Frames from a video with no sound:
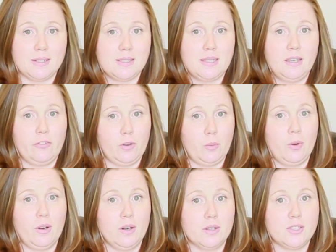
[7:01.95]
to see if it
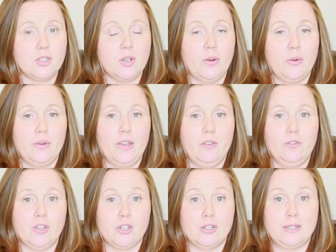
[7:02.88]
works, so
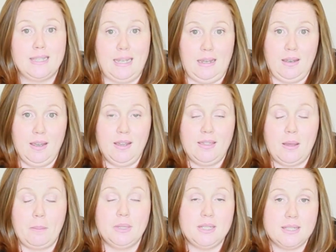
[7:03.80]
if you're digging it,
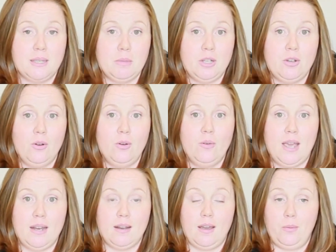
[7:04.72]
then please let me know
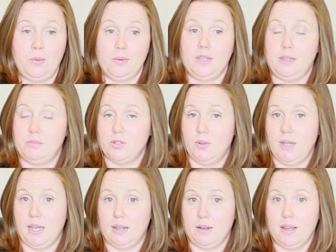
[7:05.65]
and I will keep
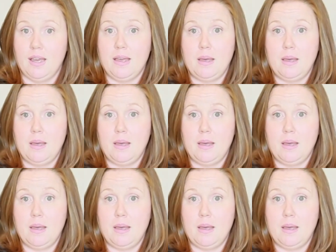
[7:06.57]
doing it,